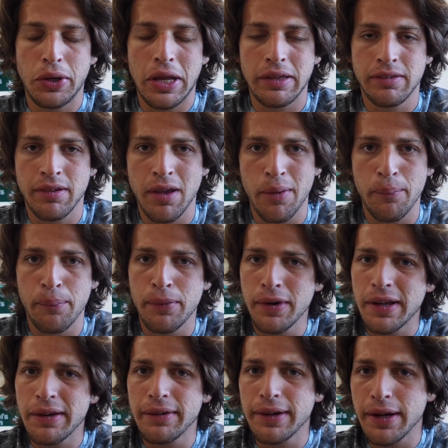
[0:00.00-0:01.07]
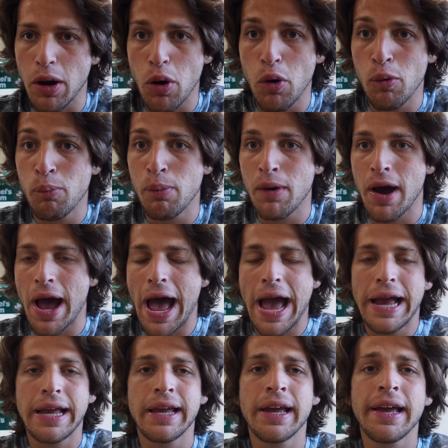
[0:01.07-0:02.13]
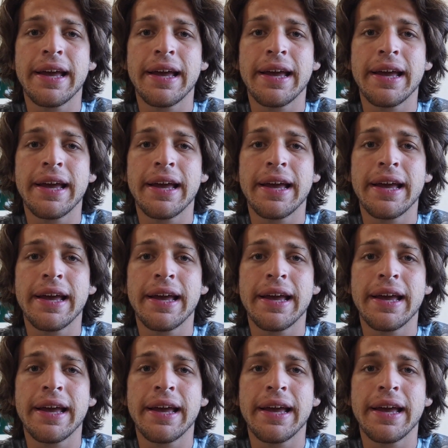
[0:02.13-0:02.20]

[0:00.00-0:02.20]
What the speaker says: It's completely all black.